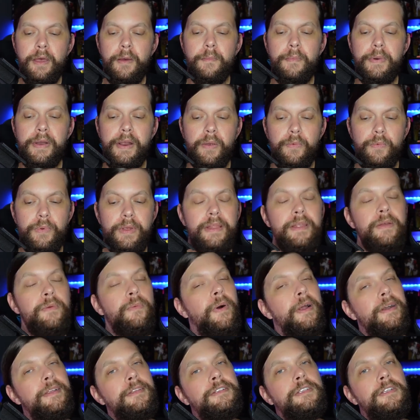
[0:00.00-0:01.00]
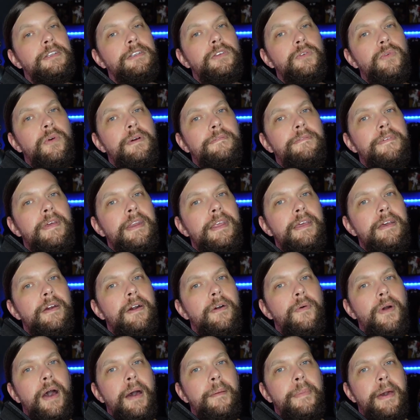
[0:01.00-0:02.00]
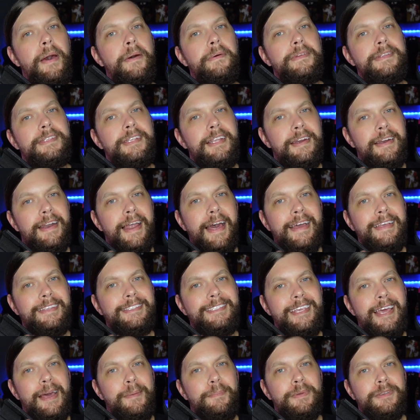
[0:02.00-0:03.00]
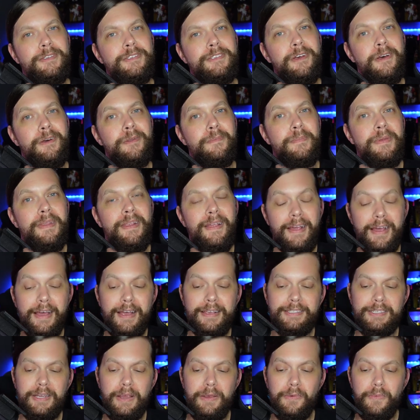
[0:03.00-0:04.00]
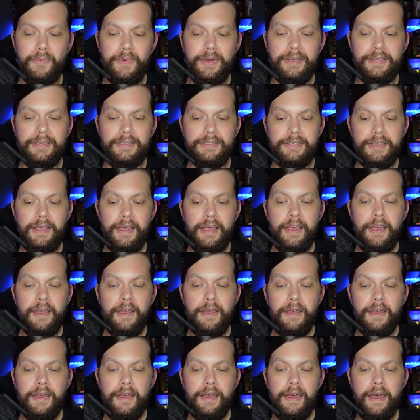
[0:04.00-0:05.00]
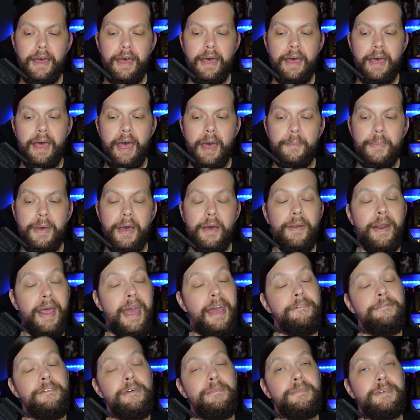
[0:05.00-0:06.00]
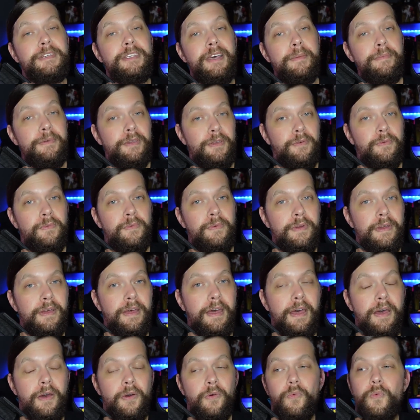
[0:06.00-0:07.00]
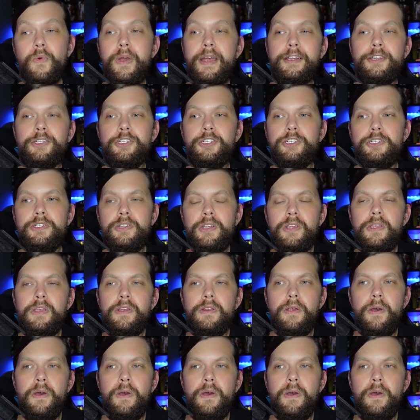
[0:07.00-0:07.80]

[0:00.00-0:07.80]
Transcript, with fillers: But I really wanted to do a video about tonight's episode because it was uh, about FMW, uh, which you